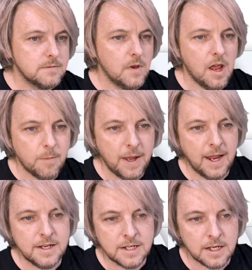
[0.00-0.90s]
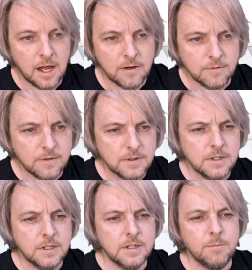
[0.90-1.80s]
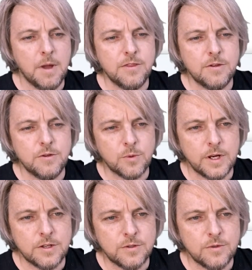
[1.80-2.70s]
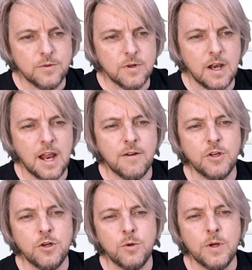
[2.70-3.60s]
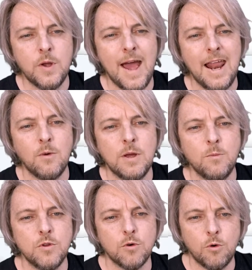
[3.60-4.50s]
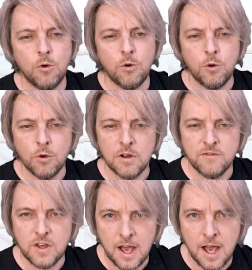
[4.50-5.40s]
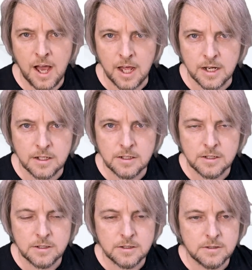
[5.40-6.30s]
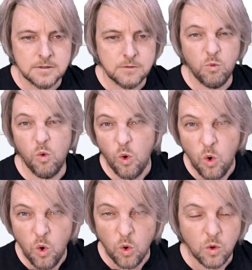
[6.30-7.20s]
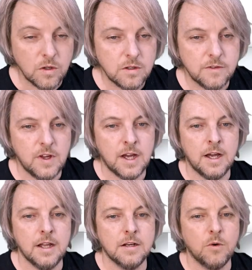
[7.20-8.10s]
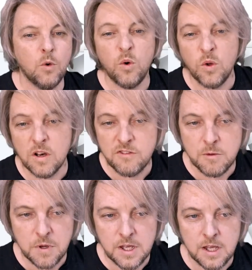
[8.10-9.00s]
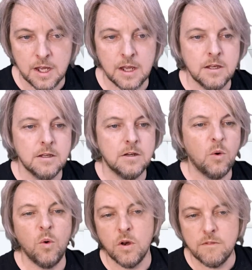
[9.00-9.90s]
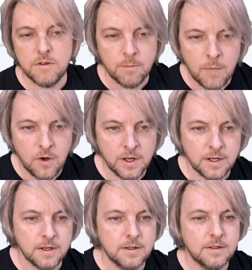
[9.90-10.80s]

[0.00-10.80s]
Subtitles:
Yeah, panting love. Matthew 22. Love Yahuah Elohim with all of your heart. All of your heart. All of your being. All of your mind.